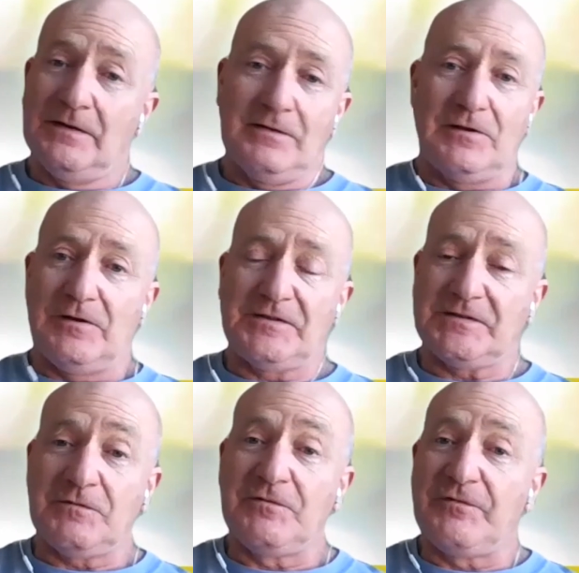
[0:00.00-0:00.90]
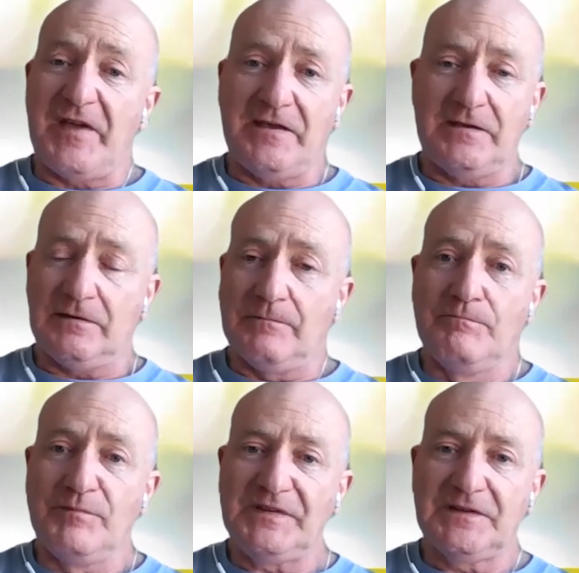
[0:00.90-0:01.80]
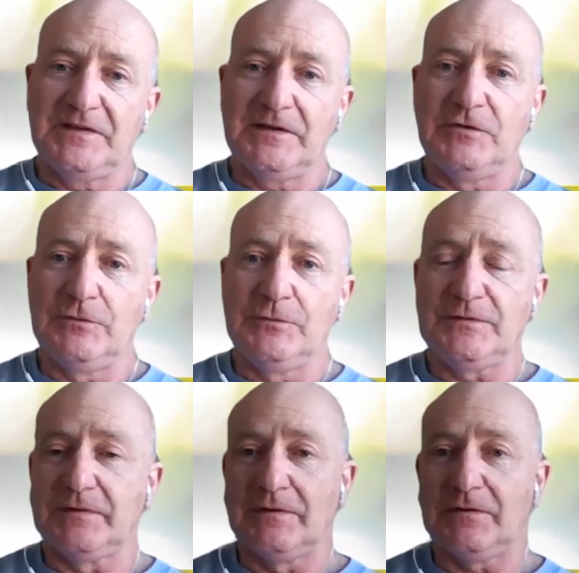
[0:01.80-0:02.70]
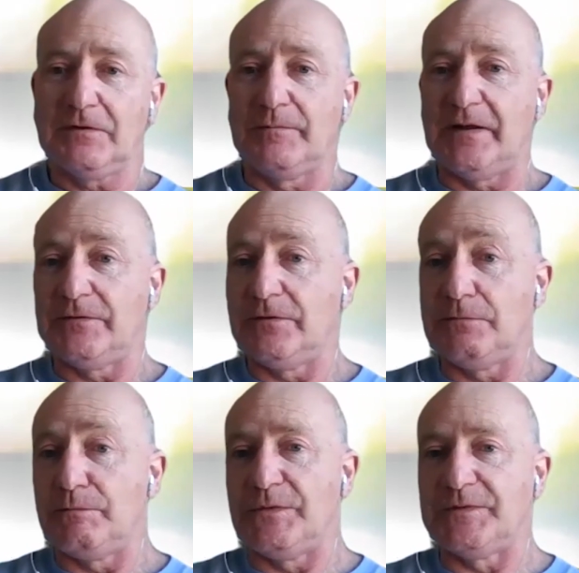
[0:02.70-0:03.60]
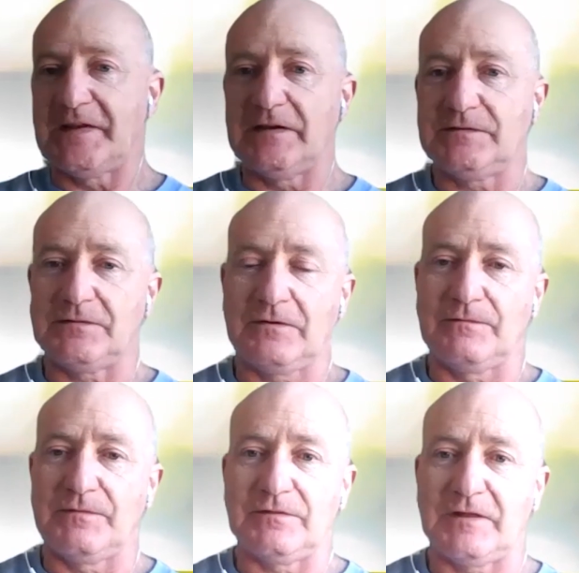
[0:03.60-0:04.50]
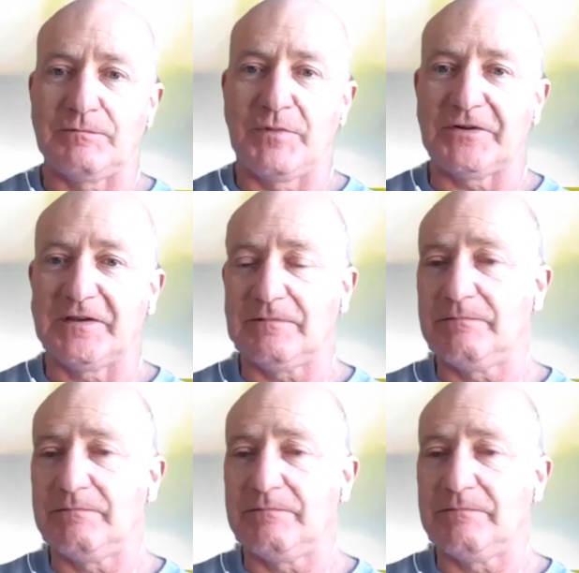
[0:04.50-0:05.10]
lots of fake, misleading news about the size of that market.